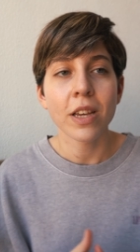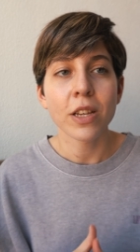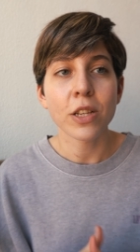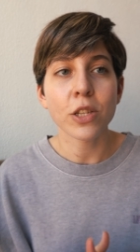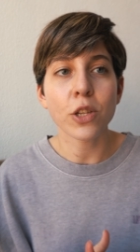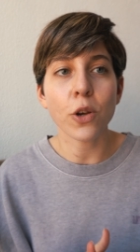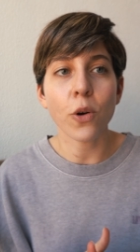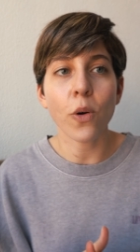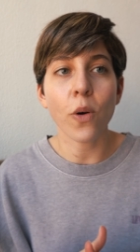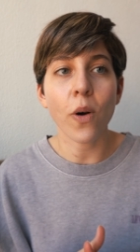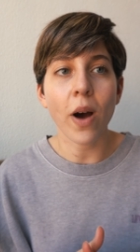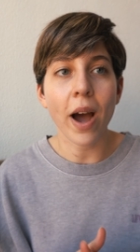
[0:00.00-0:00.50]

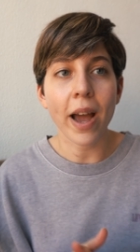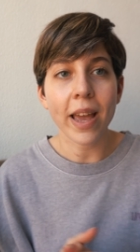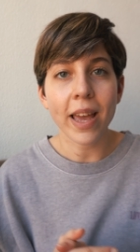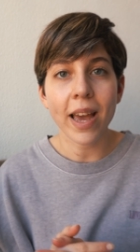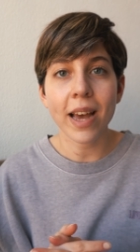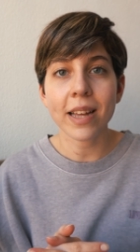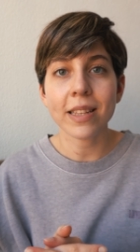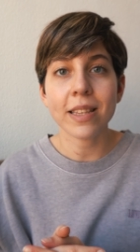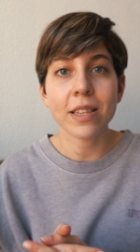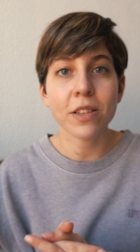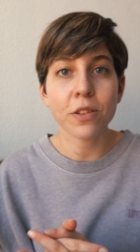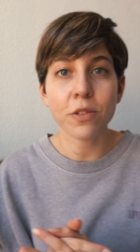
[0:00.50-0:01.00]
So I
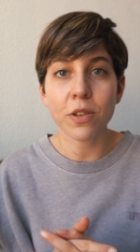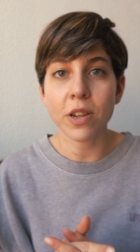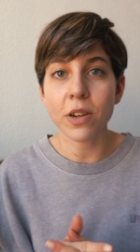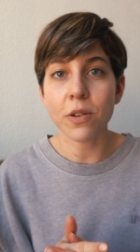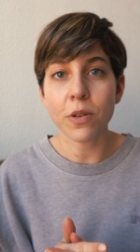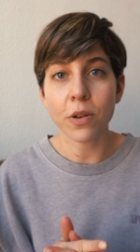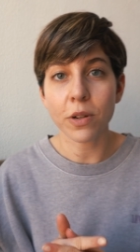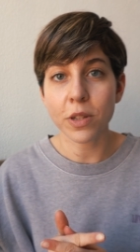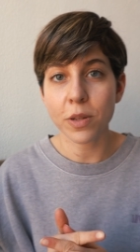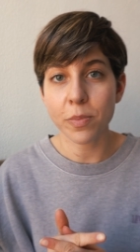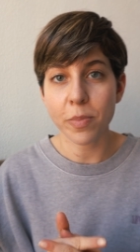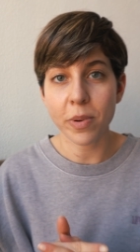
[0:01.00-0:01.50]
had
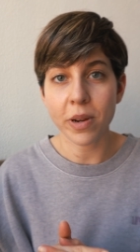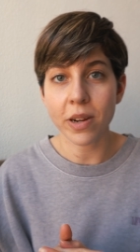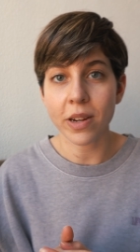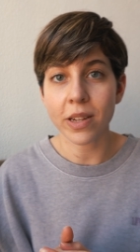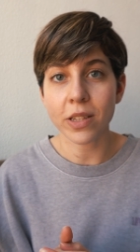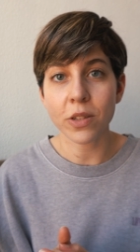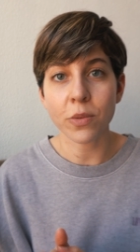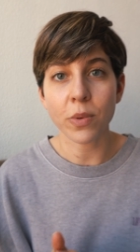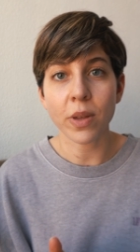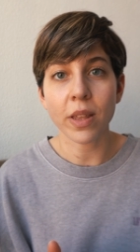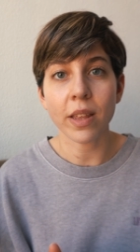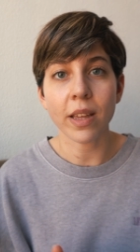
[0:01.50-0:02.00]
0
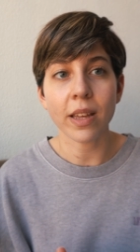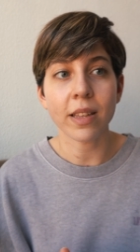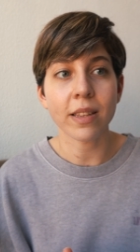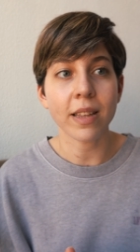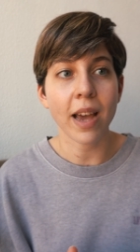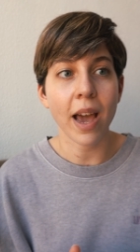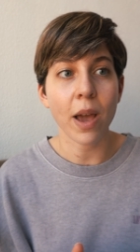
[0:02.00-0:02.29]
experience with it.